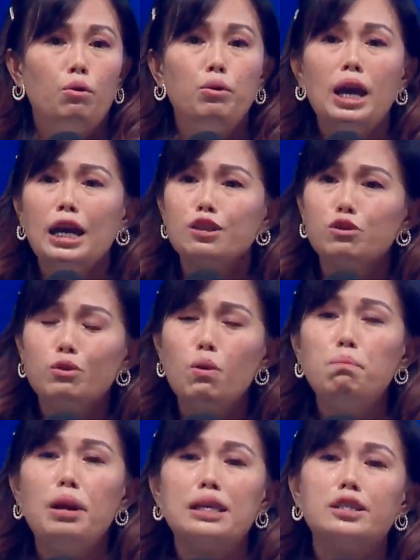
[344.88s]
We are
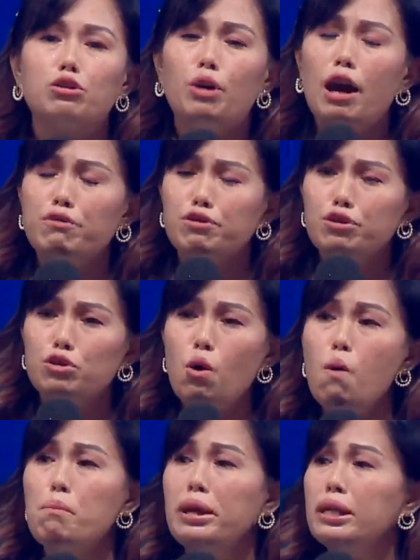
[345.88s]
so blessed to have
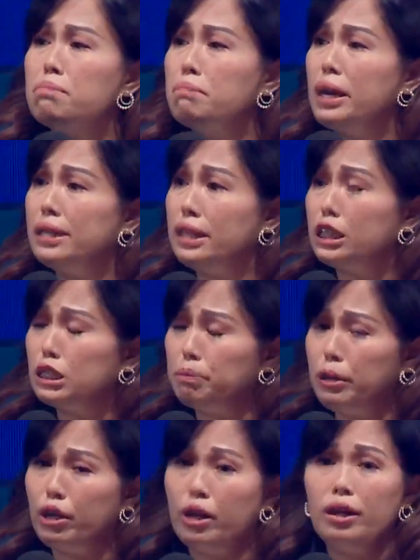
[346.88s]
so many amazing
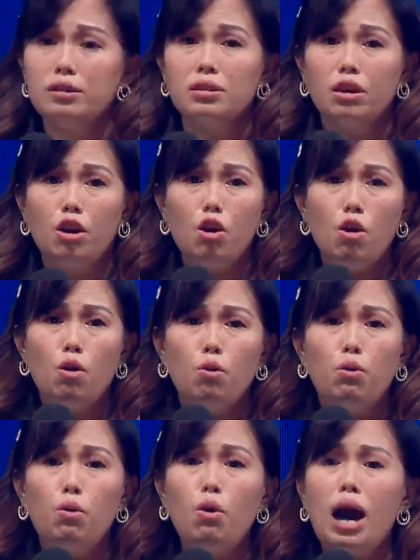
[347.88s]
speakers
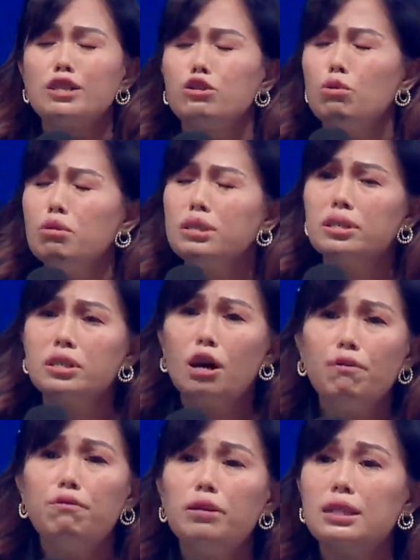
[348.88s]
who are so
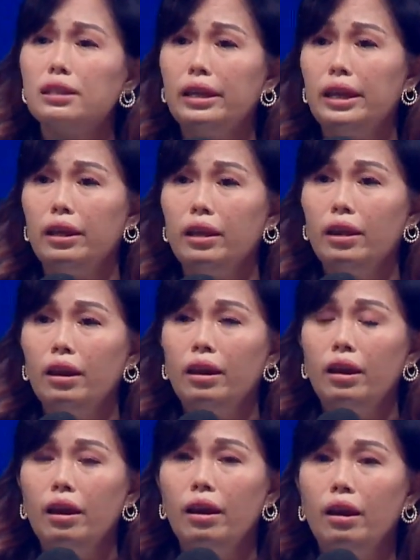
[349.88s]
selflessly
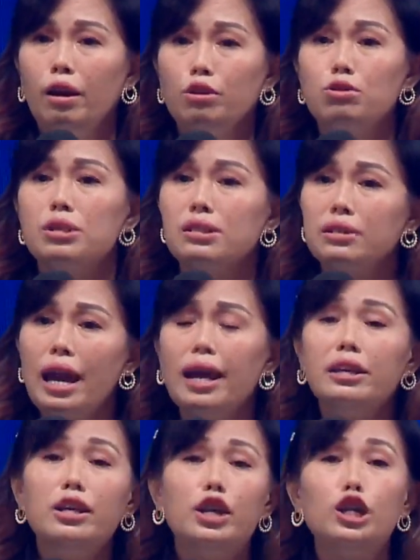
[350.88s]
to
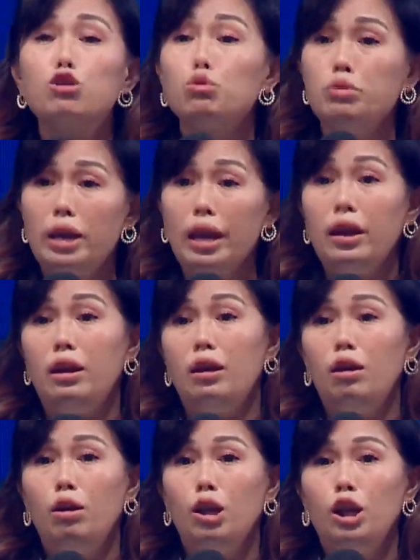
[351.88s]
stand here today
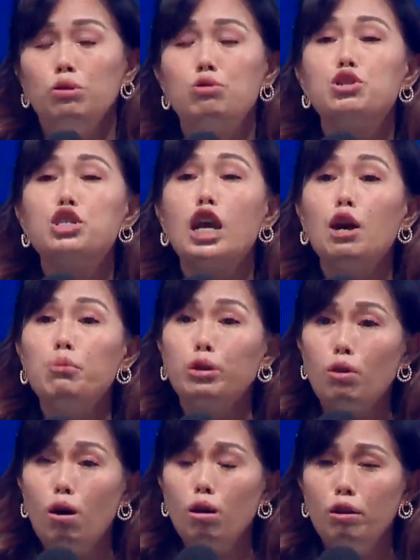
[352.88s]
to share
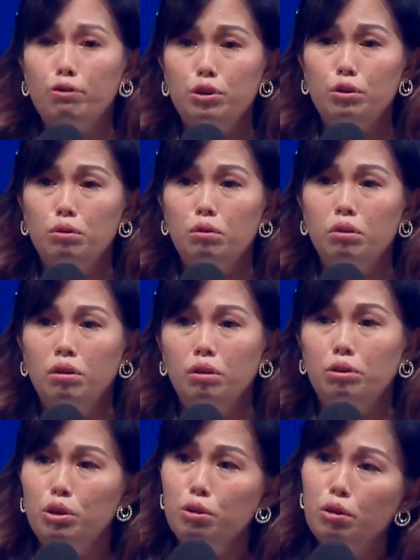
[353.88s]
with all of you.
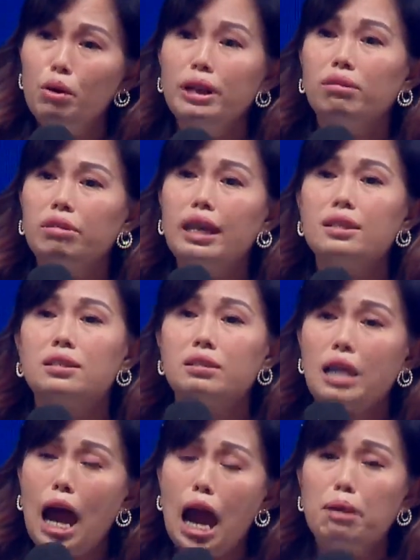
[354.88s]
Do you know it takes
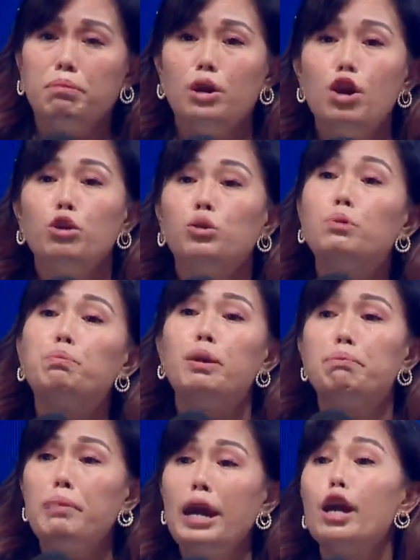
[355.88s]
time to
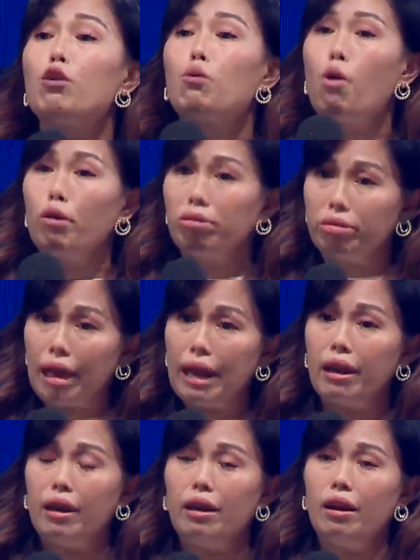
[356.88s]
prepare
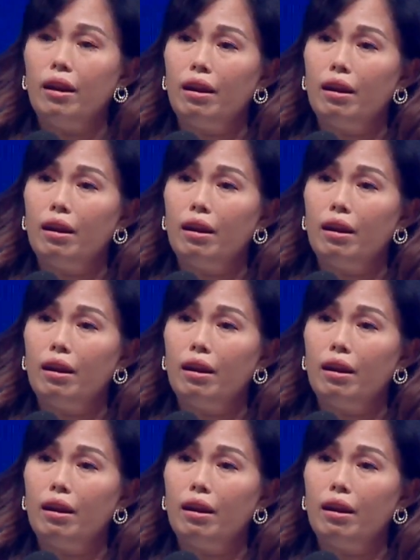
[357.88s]
content